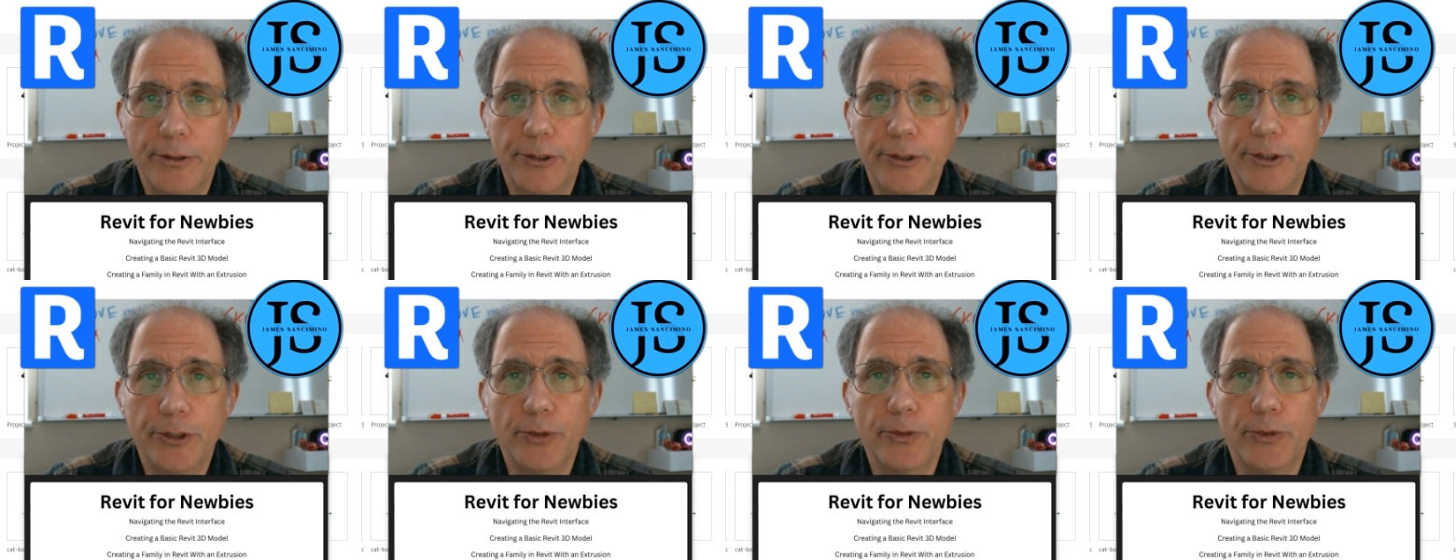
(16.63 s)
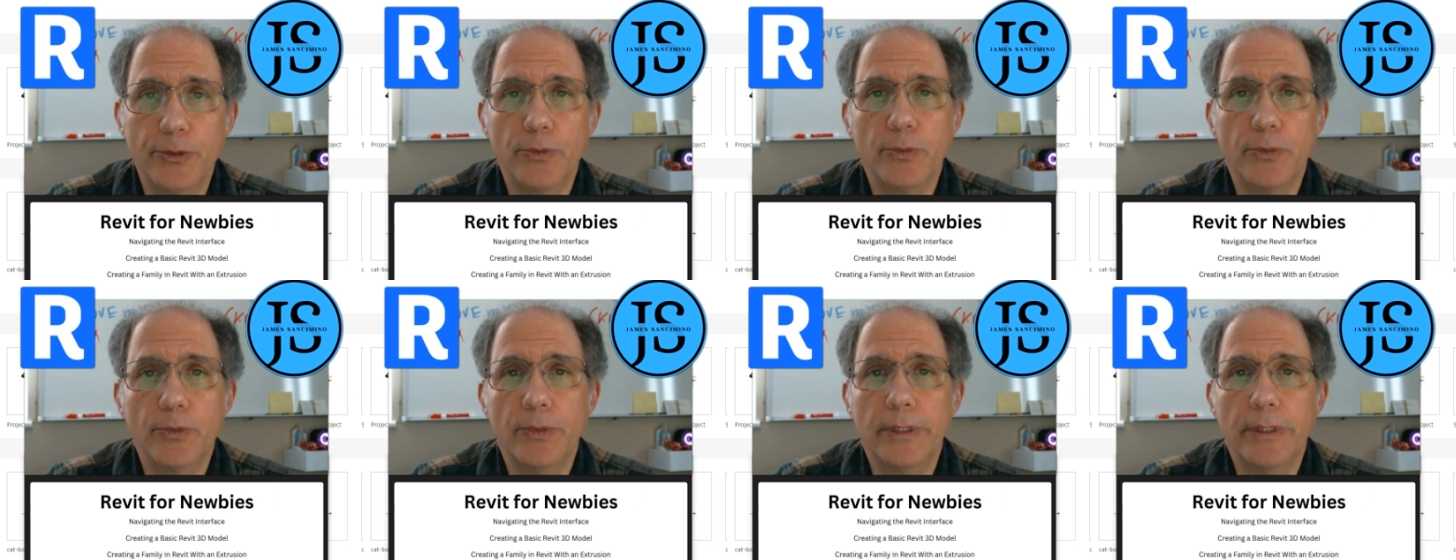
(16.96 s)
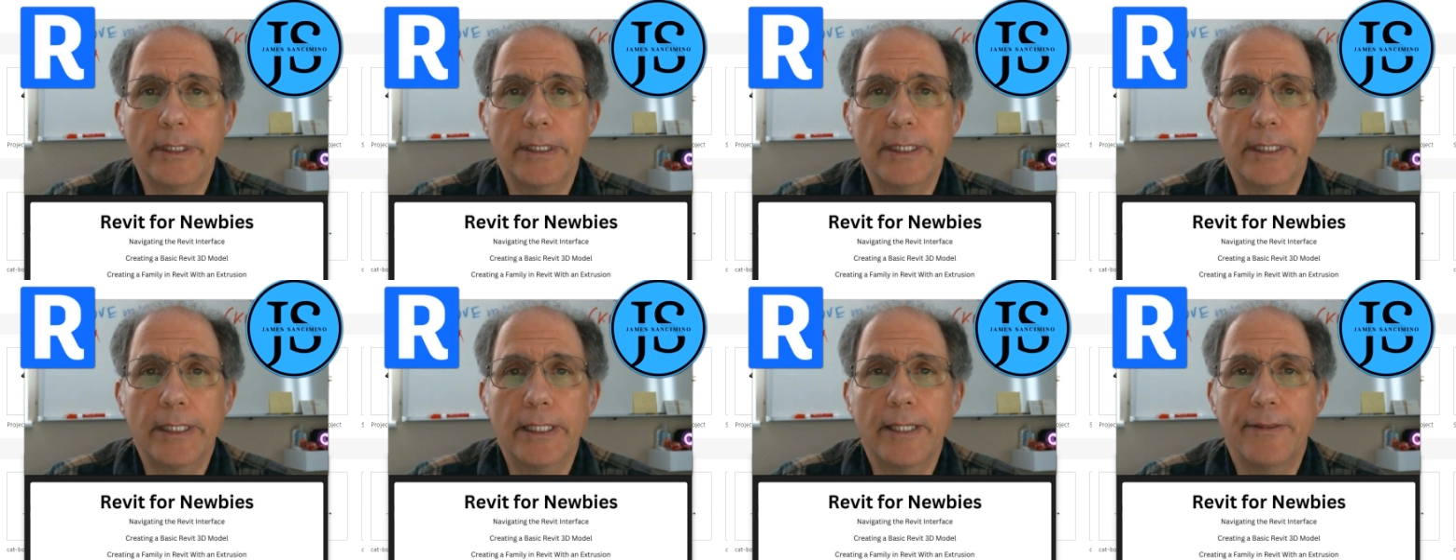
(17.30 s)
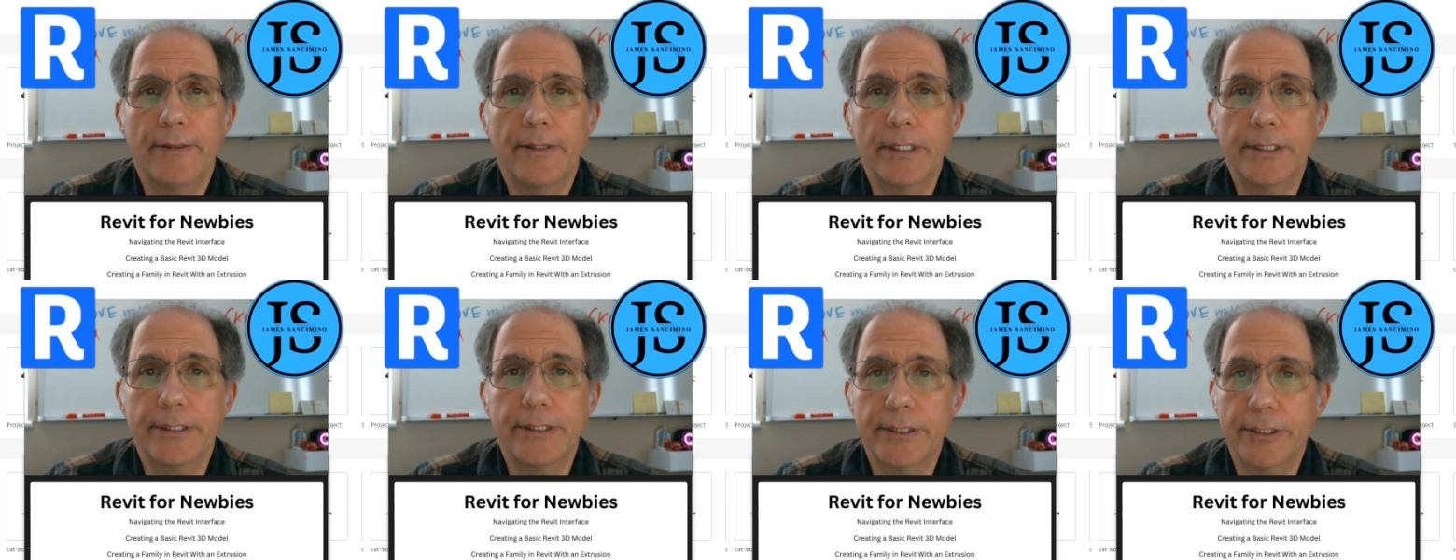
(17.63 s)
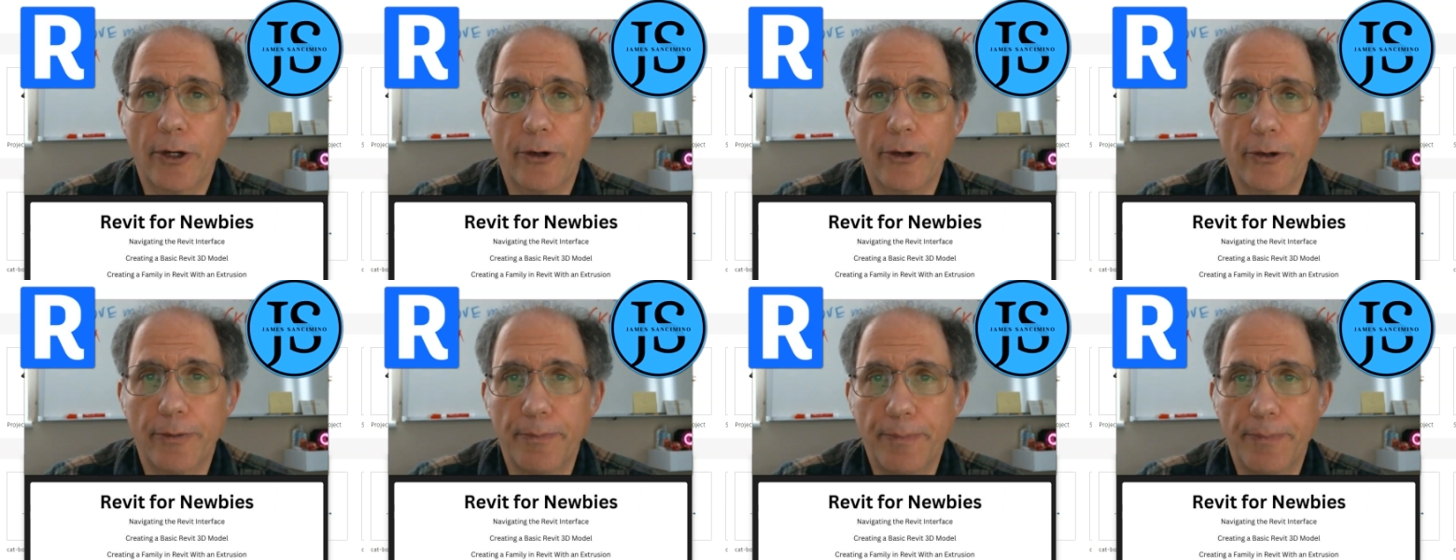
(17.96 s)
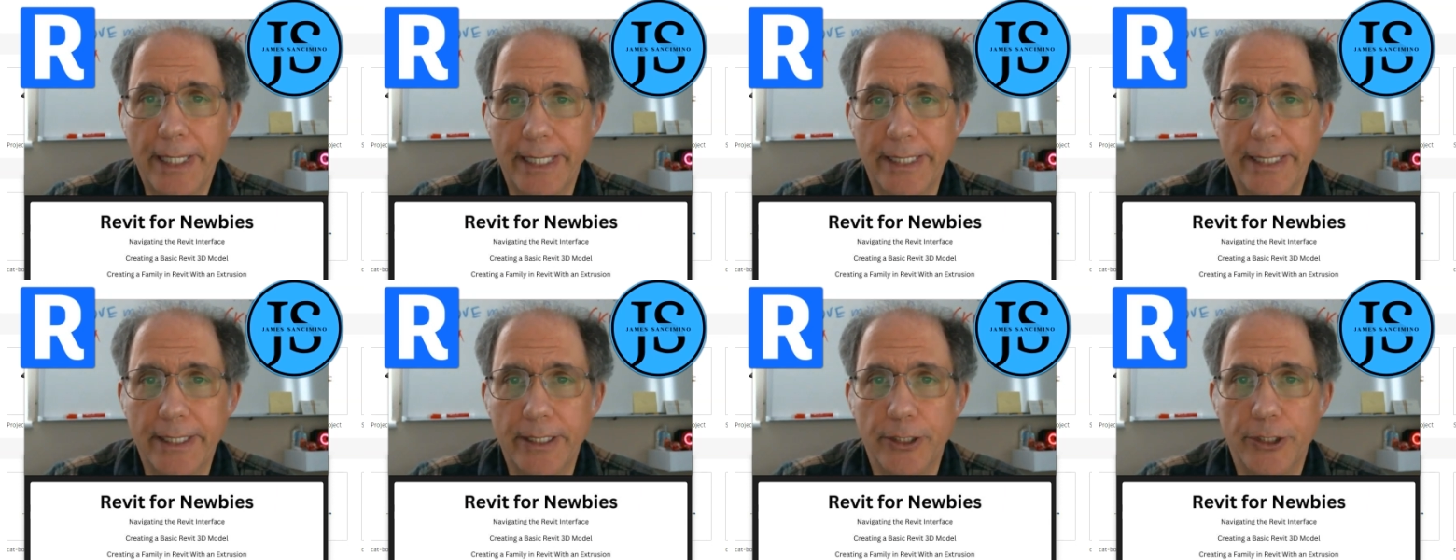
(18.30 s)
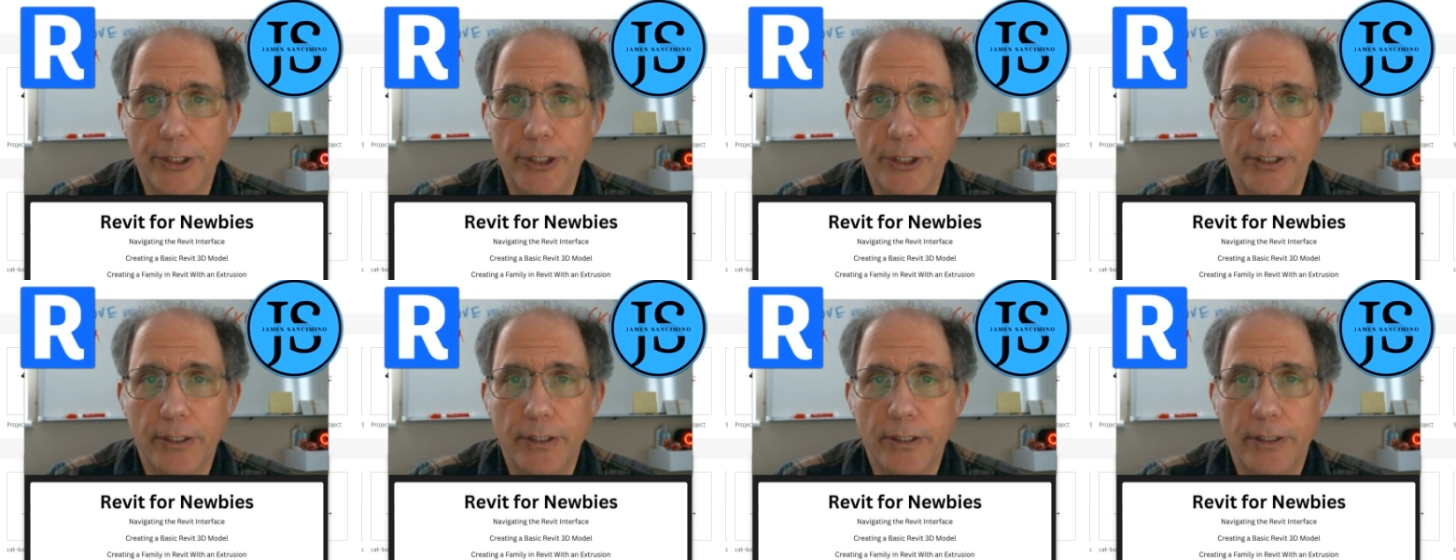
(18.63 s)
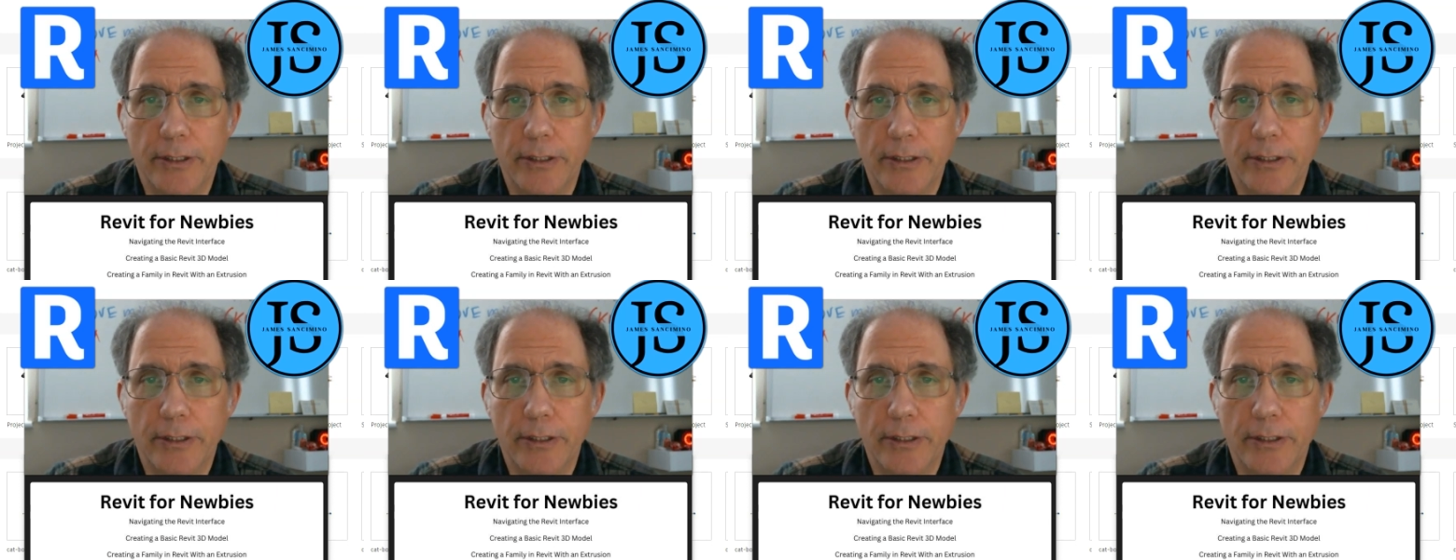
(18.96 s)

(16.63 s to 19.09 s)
to the starter page